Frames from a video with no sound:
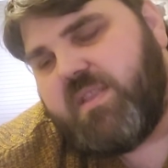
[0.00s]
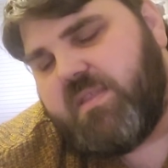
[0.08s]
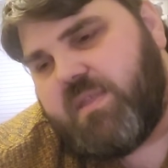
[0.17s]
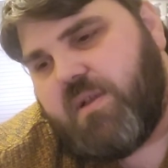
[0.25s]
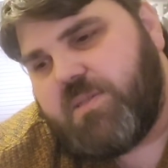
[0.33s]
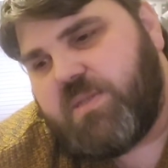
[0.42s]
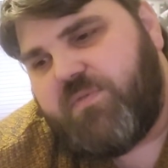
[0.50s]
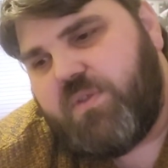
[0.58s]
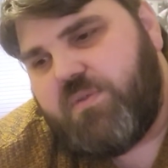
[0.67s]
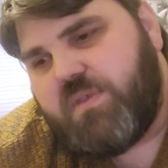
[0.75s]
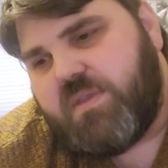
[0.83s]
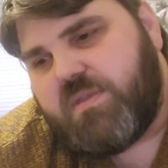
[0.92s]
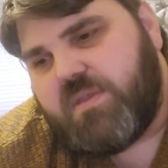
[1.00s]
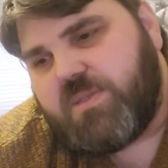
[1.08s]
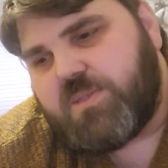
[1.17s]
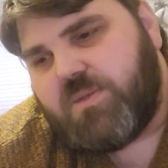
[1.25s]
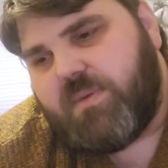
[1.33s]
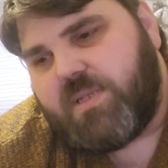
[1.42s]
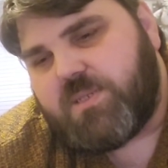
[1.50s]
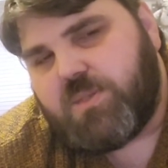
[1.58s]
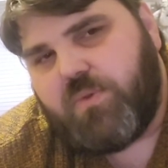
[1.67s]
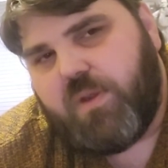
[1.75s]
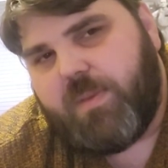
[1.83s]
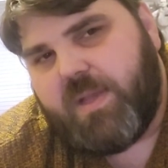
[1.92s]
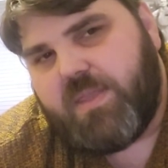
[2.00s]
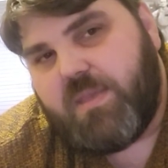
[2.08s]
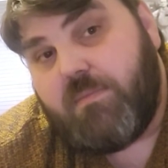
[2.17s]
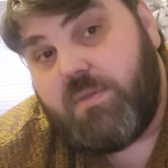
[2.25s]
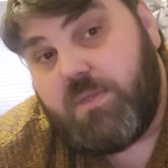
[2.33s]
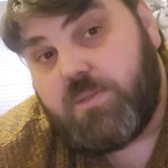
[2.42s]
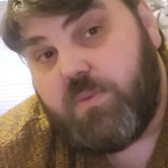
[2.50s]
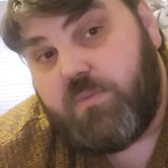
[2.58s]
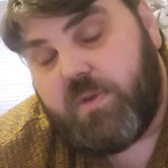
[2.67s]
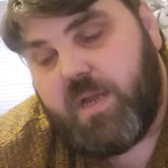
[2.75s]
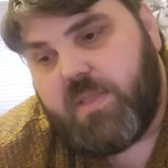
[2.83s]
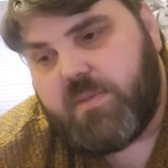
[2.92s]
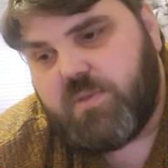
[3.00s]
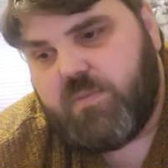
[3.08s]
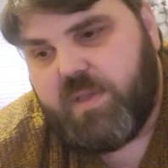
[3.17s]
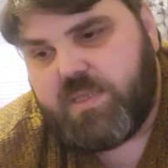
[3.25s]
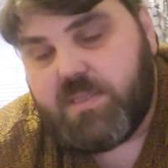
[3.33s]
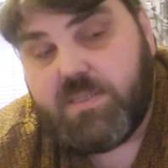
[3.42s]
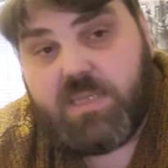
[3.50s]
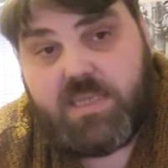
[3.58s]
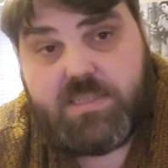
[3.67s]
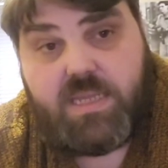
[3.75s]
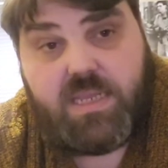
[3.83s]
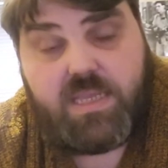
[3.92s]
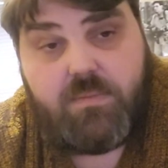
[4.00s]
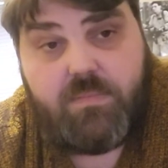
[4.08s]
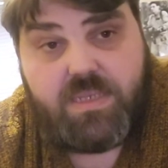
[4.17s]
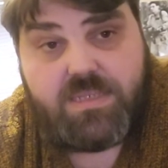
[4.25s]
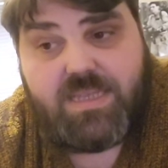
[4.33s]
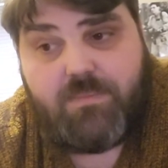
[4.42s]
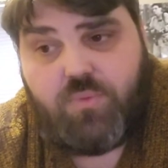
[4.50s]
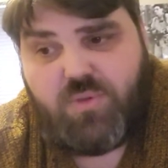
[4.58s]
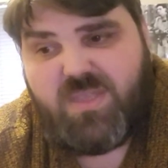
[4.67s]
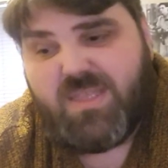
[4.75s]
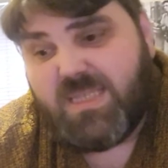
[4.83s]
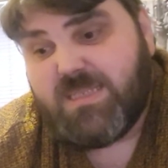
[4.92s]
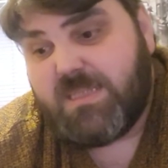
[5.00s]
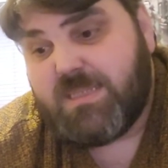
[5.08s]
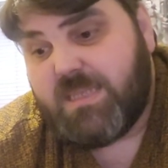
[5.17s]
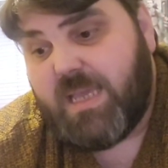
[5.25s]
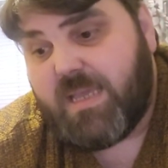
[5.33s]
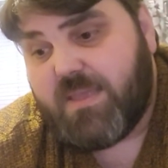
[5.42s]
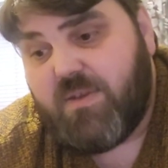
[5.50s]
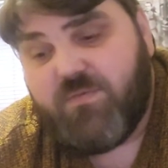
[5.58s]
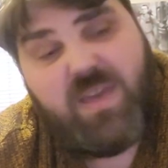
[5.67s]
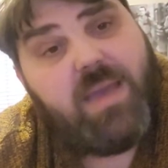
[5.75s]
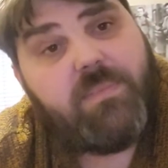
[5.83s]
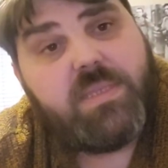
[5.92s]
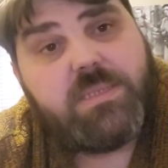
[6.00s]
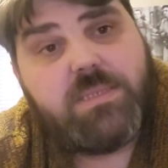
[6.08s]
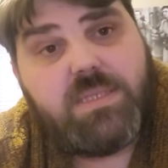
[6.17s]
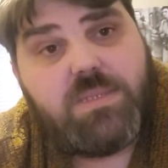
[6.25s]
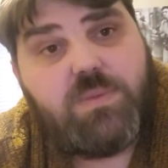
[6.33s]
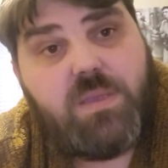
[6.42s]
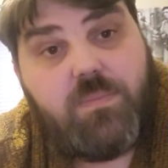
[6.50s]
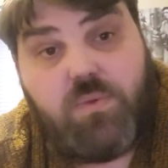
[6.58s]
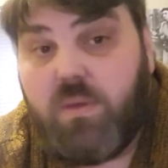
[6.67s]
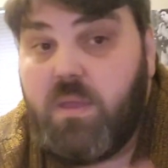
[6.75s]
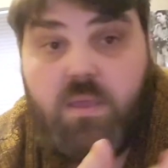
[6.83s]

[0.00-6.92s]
Those of you that saw my story about the amusement ride that's been based on Titanic, and my standpoint that this is sick, there are families of these people.